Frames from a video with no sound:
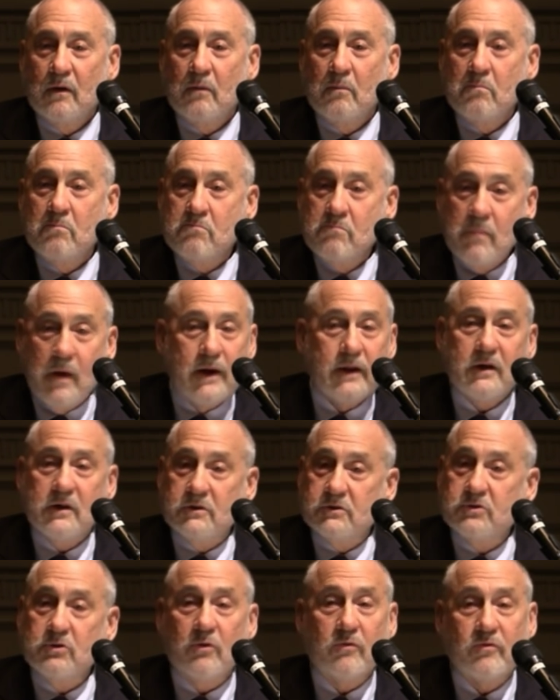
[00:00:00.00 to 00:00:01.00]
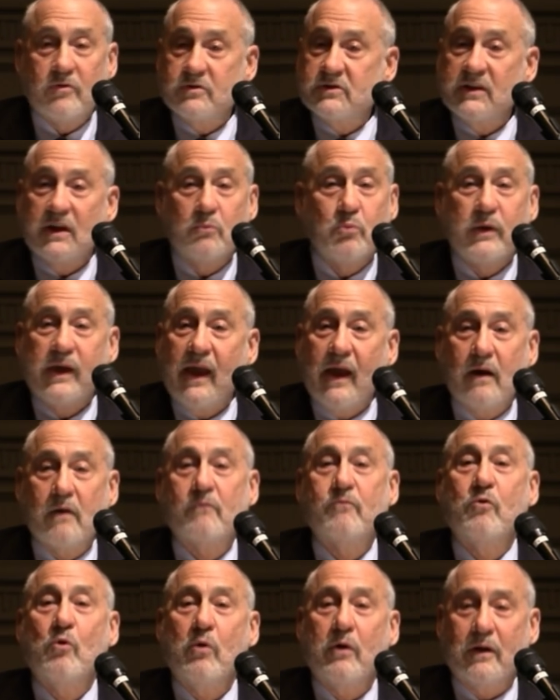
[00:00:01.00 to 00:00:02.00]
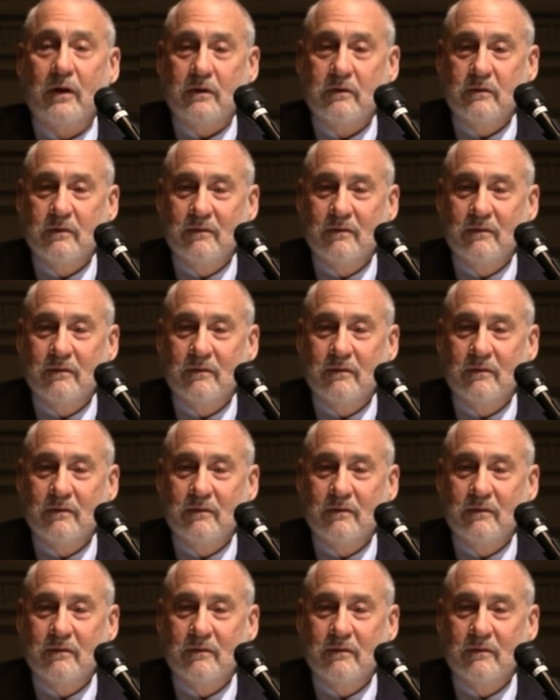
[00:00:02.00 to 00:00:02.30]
Many conservatives said we can't afford it.